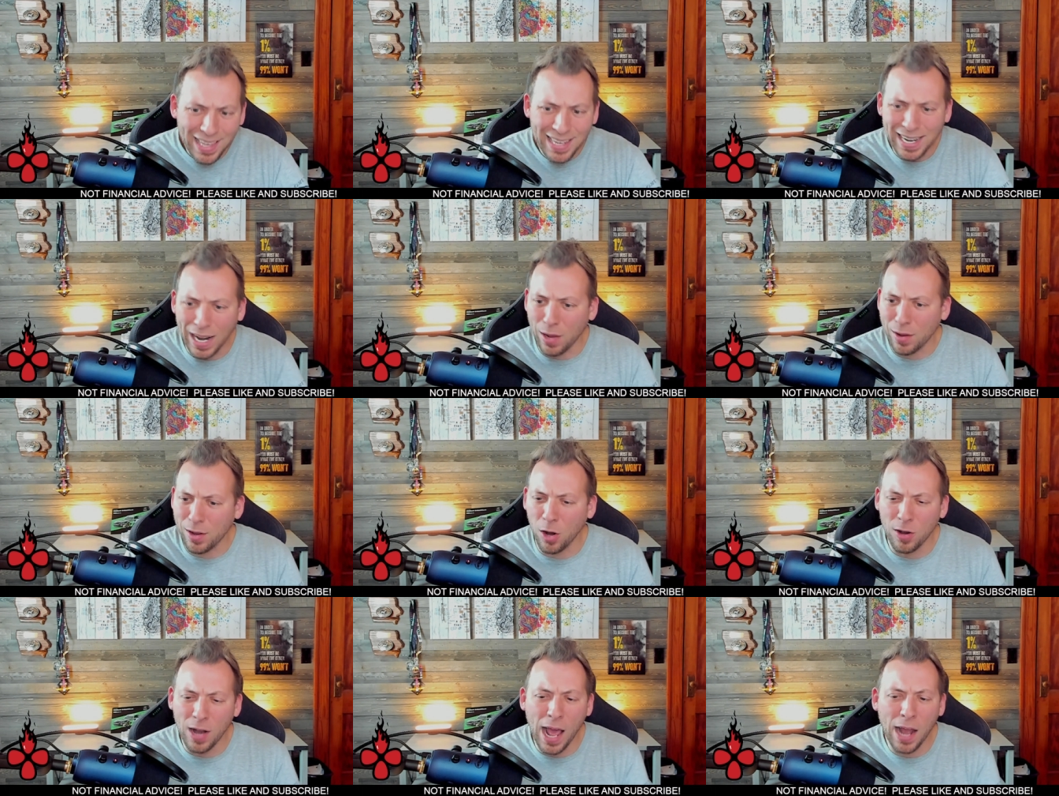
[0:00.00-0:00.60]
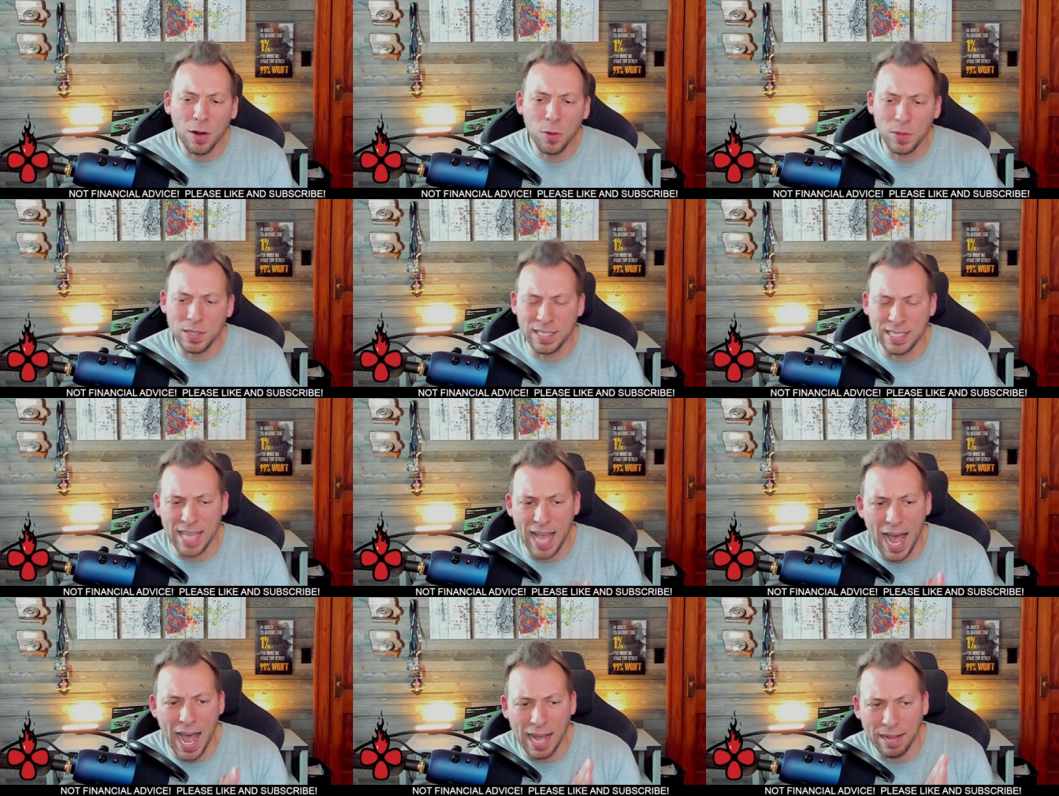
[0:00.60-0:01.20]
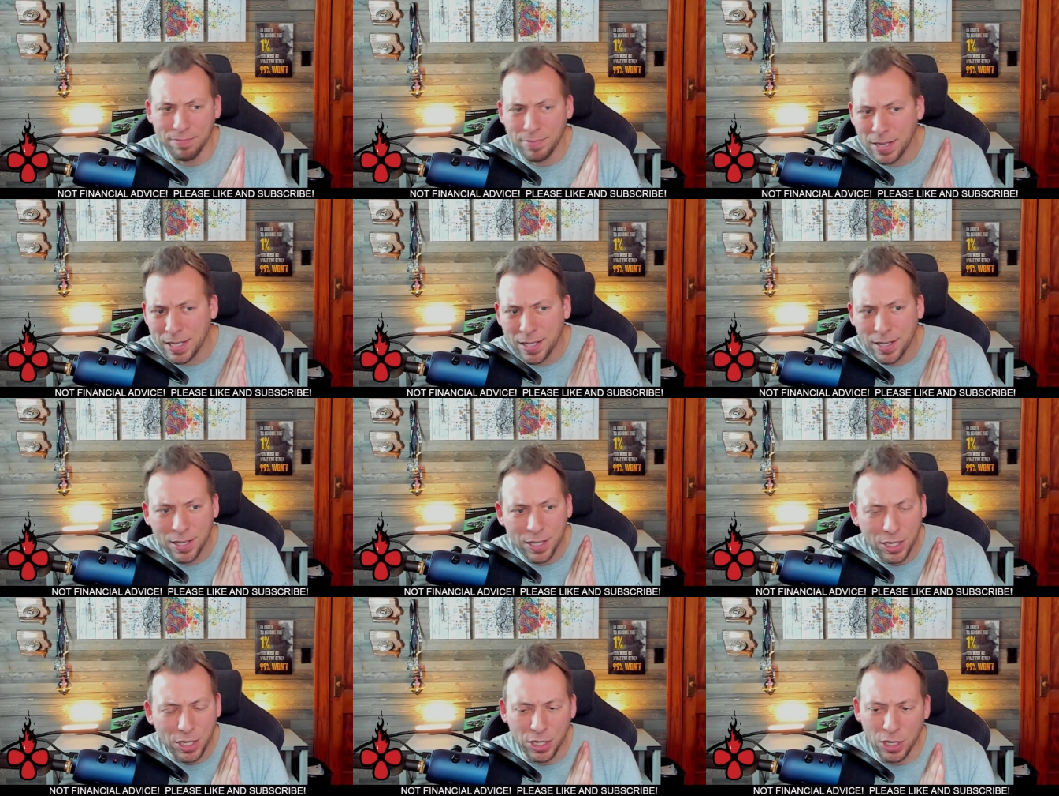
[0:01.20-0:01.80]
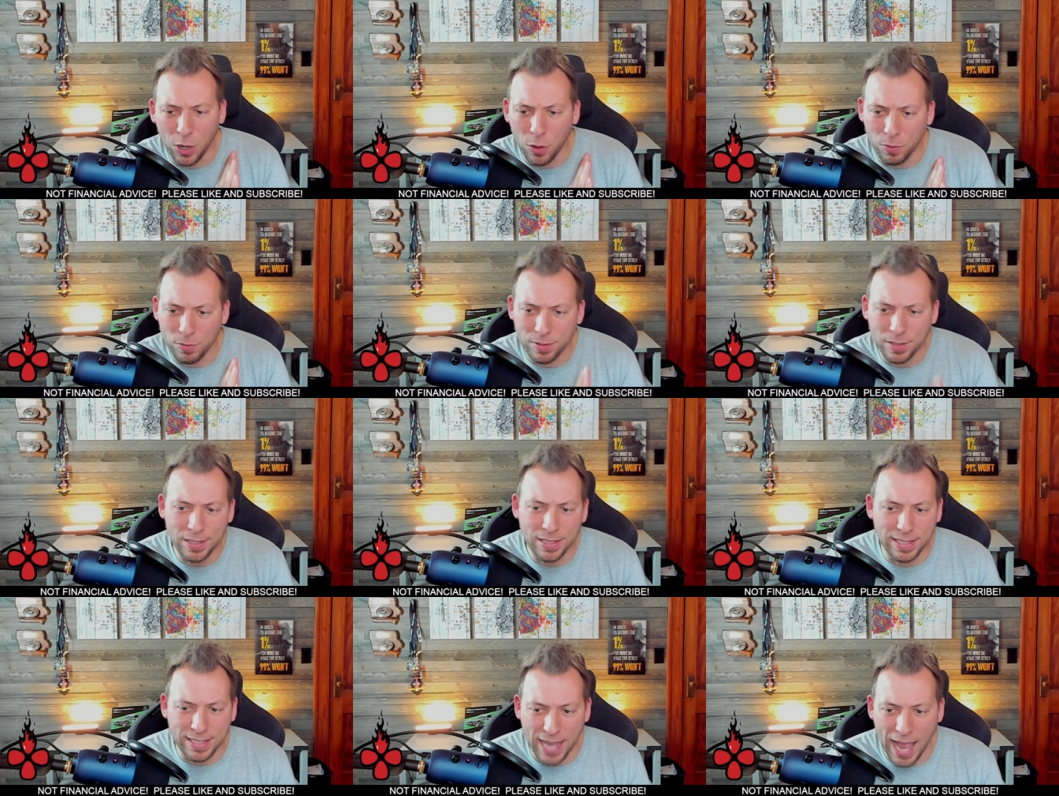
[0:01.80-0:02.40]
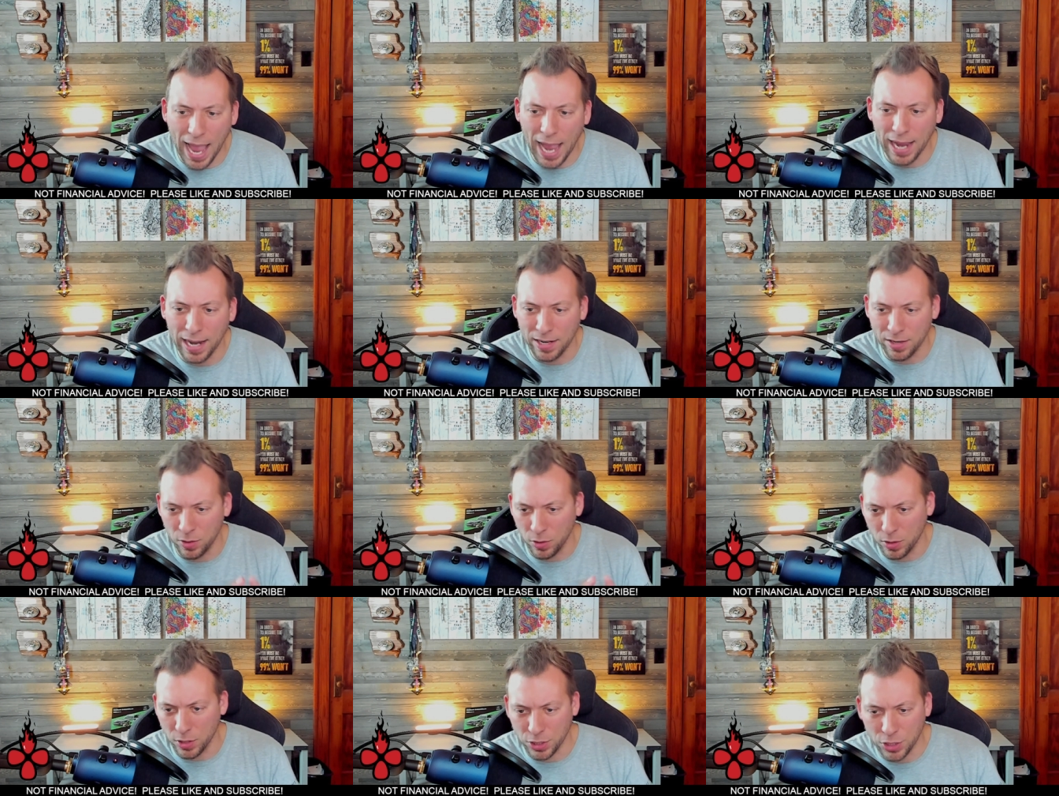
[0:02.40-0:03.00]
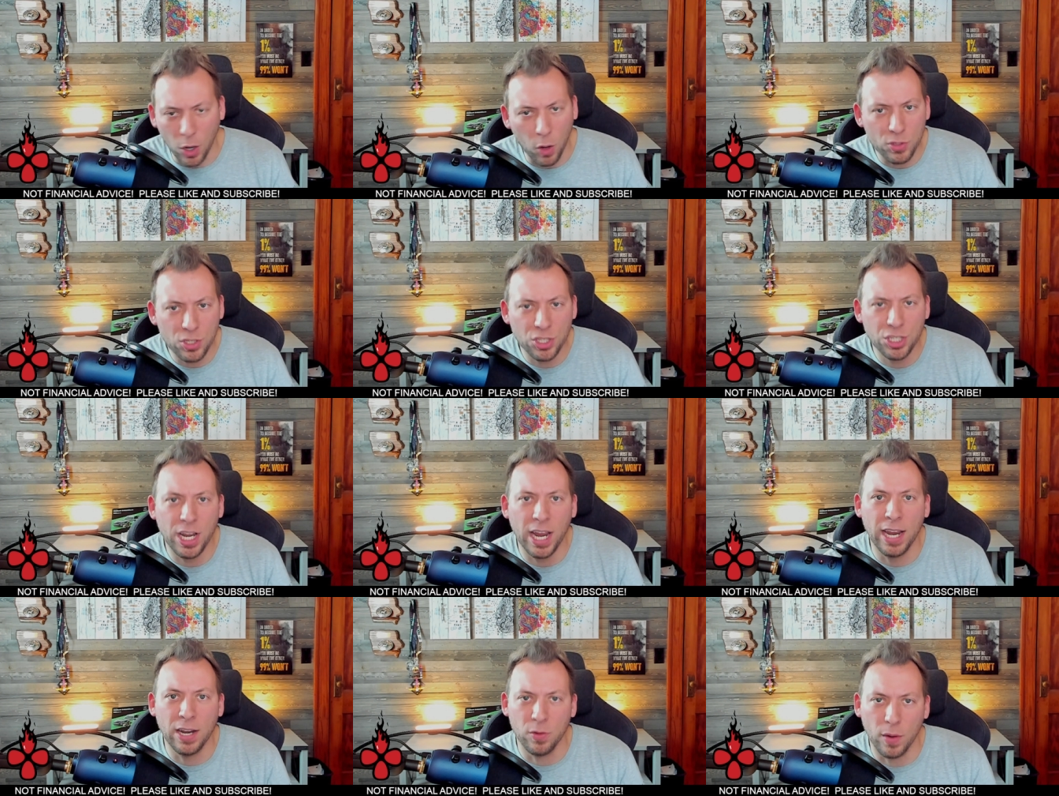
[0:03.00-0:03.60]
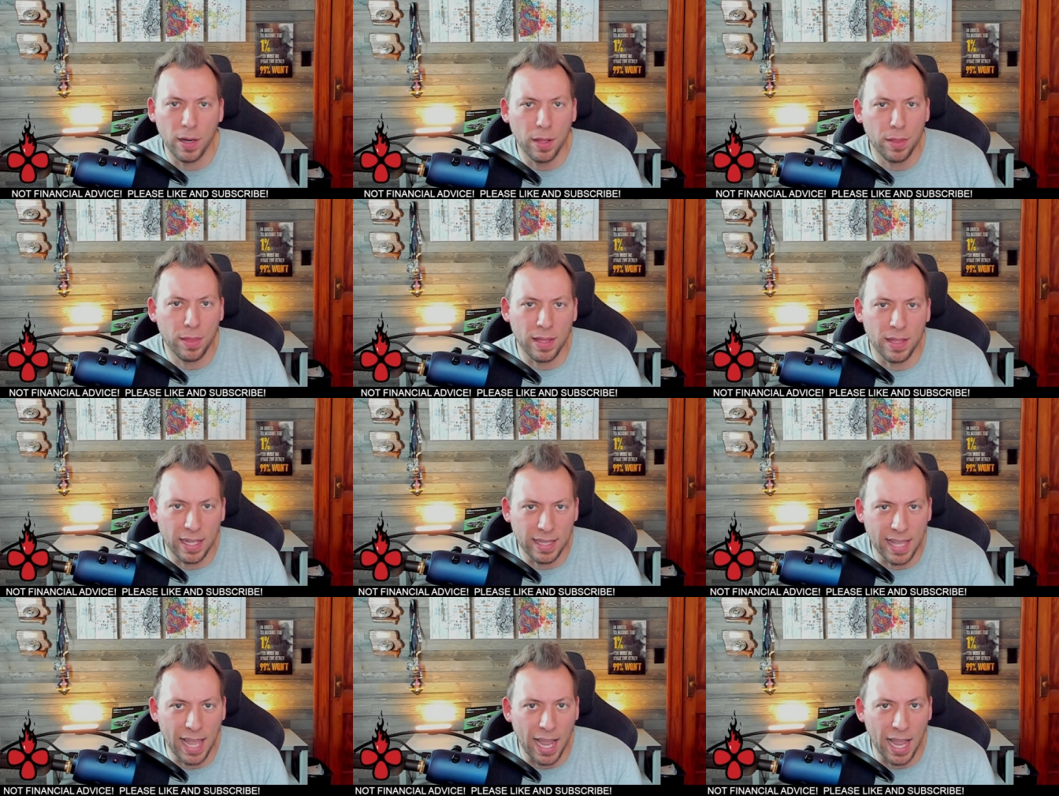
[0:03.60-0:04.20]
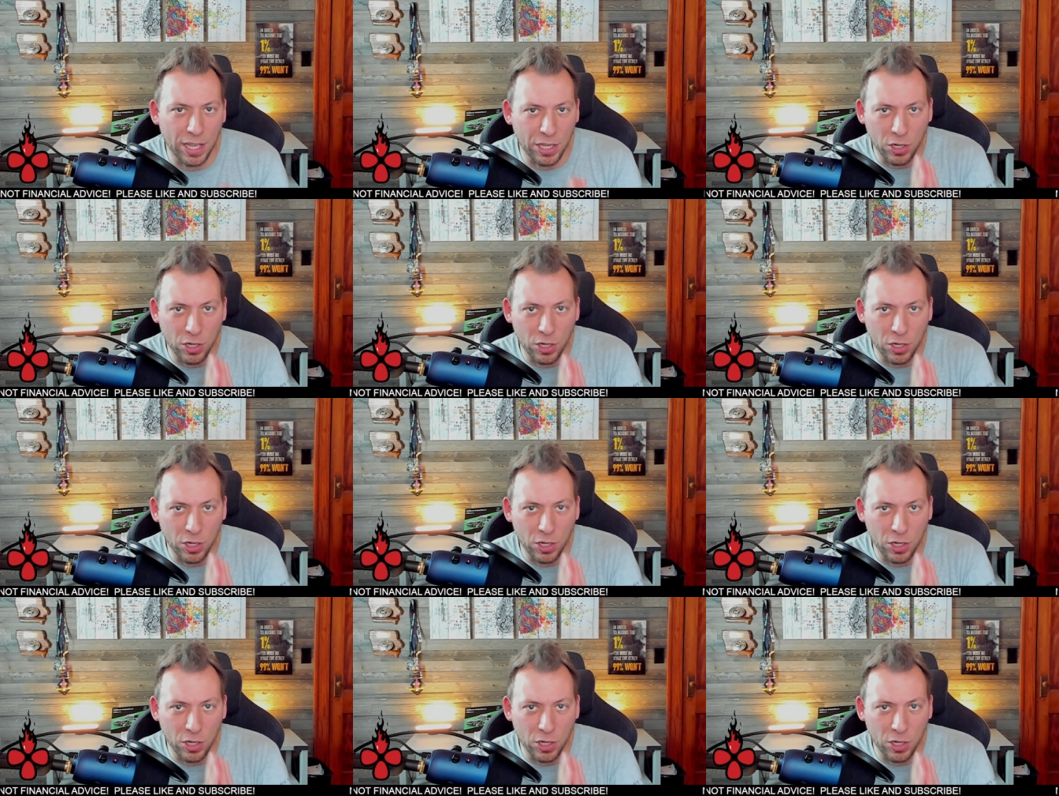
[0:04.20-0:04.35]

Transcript: Now, Cardano is not, you know, dead or a ghost chain or anything like that.